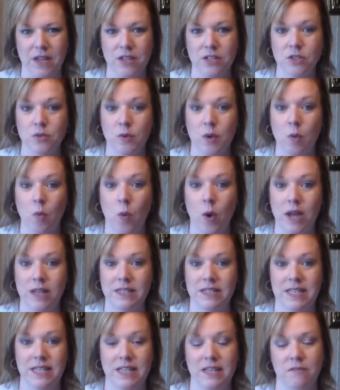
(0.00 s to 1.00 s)
So we
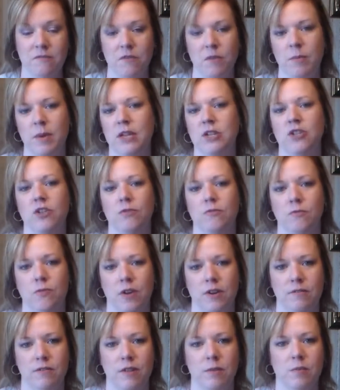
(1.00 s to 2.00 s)
want to get the information in
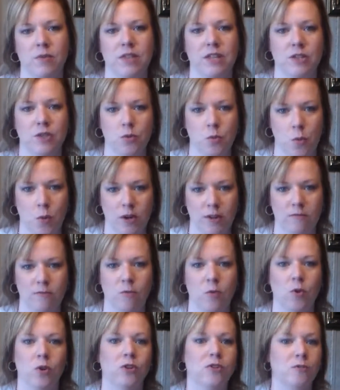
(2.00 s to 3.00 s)
front of them within
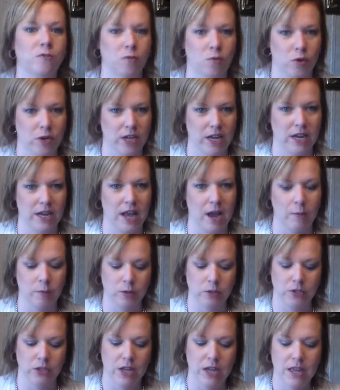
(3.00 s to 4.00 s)
24 to 48
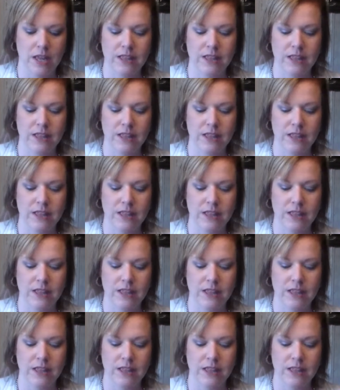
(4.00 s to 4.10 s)
hours.